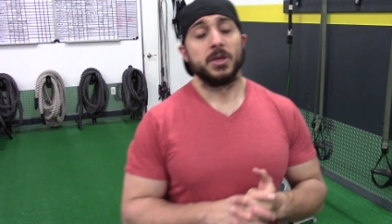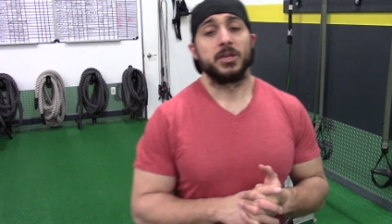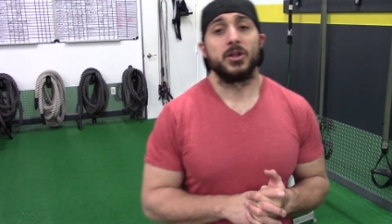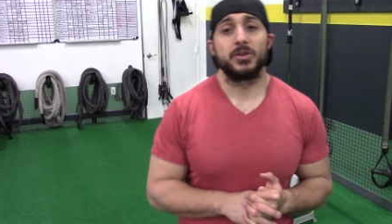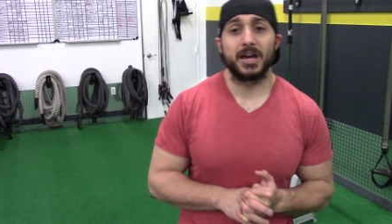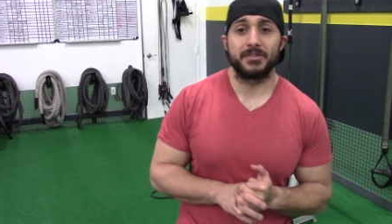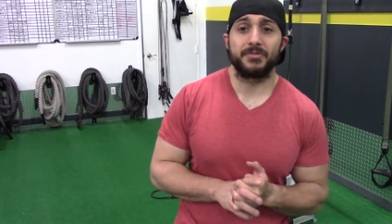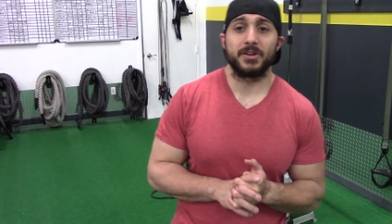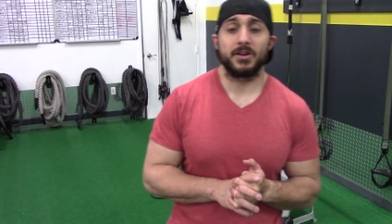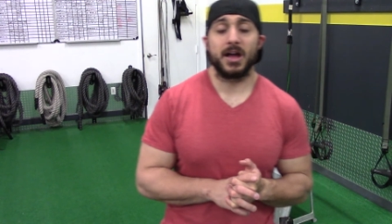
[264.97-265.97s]
You got to
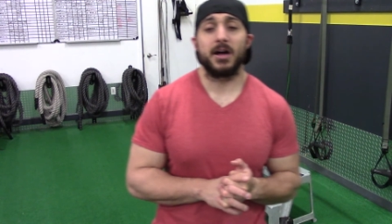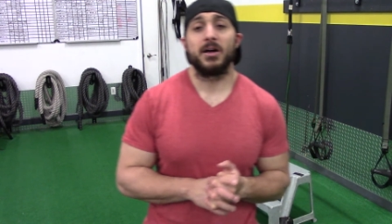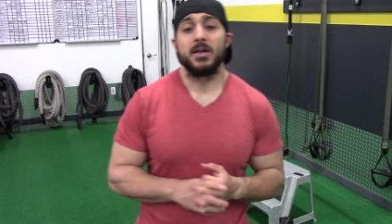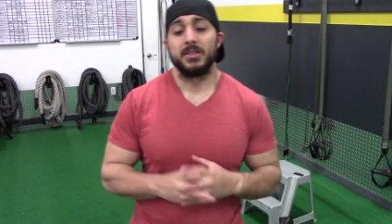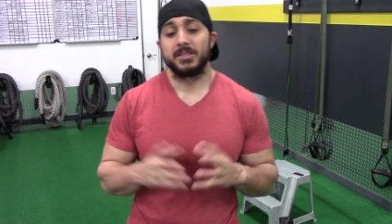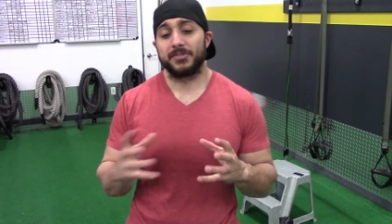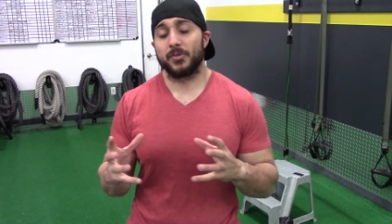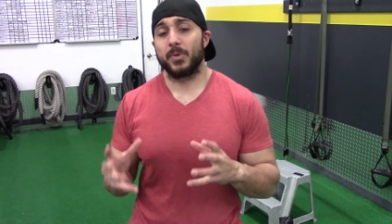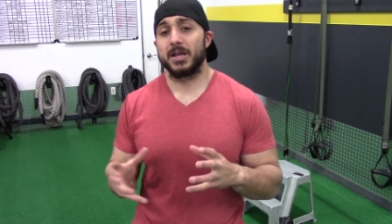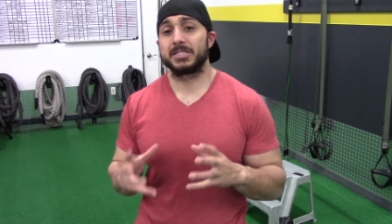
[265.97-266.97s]
figure out
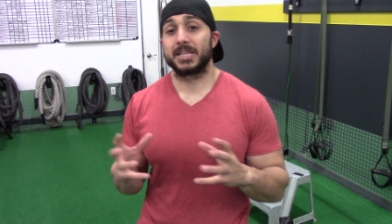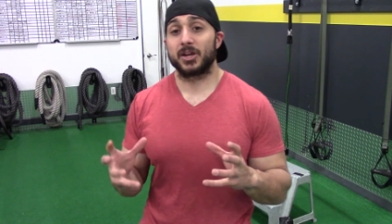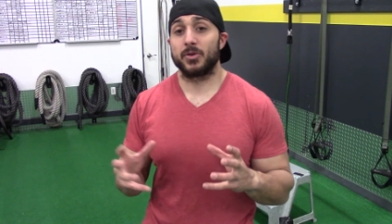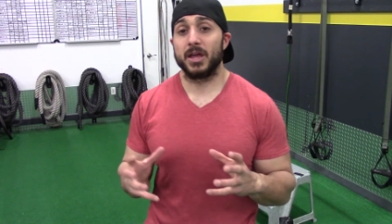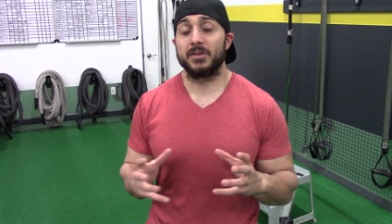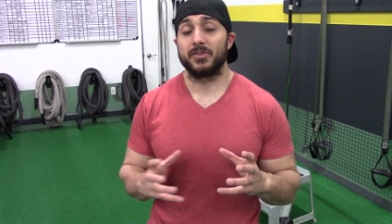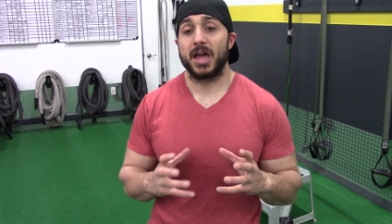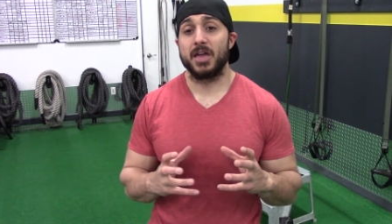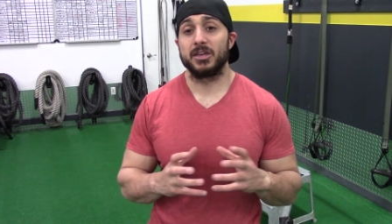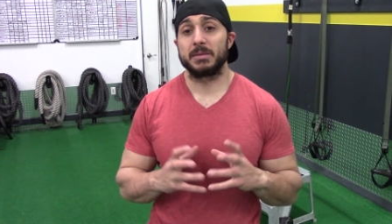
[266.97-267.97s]
different ways and get creative on
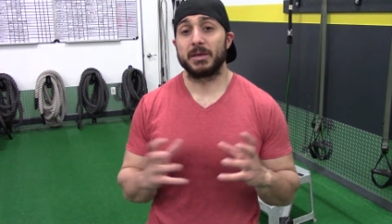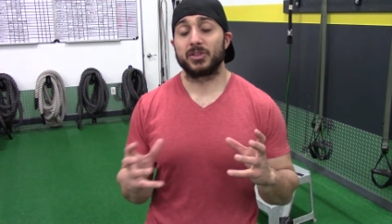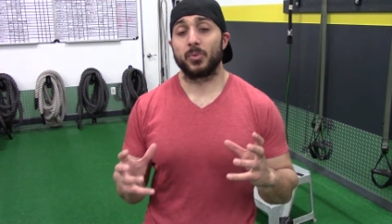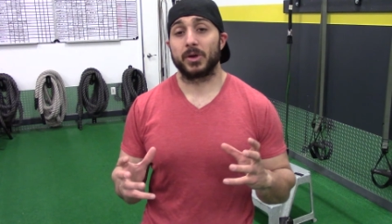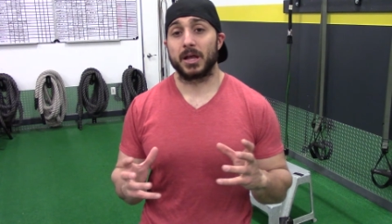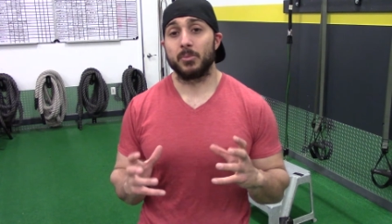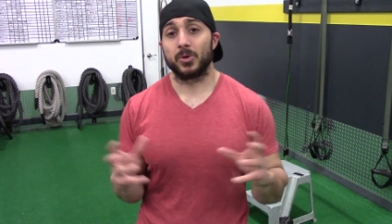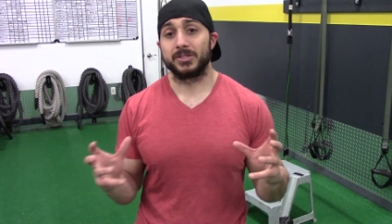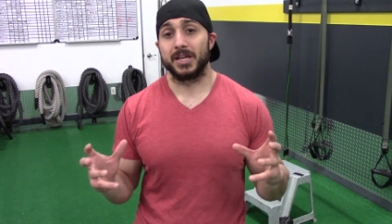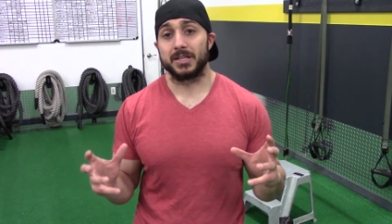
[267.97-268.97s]
how you can make the workout more
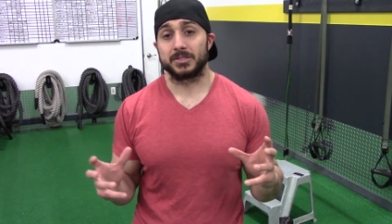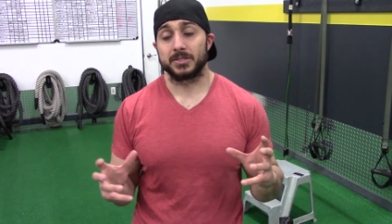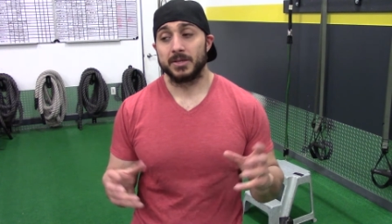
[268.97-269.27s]
intense.